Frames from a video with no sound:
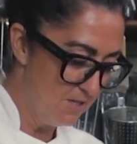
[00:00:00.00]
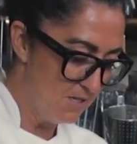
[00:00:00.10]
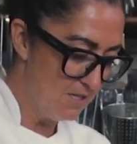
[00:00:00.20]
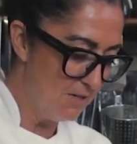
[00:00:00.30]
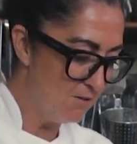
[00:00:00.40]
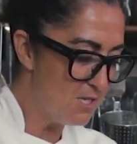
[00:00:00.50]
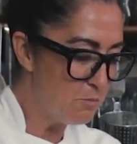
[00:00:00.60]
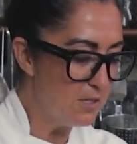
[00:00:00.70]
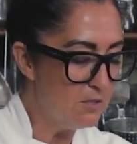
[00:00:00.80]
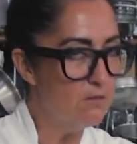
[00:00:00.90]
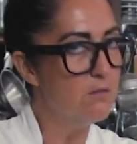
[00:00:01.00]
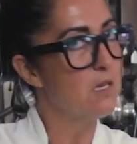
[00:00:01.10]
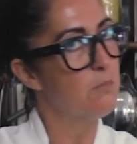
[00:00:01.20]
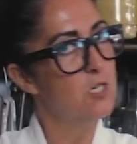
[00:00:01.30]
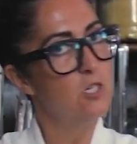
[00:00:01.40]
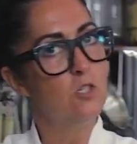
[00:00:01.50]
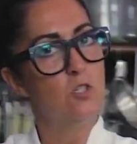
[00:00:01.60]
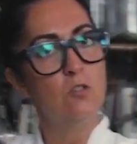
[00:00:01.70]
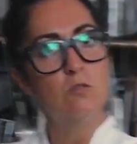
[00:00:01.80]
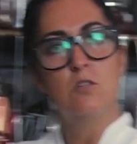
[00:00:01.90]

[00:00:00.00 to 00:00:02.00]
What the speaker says: Just a little sprinkle, it's up to you,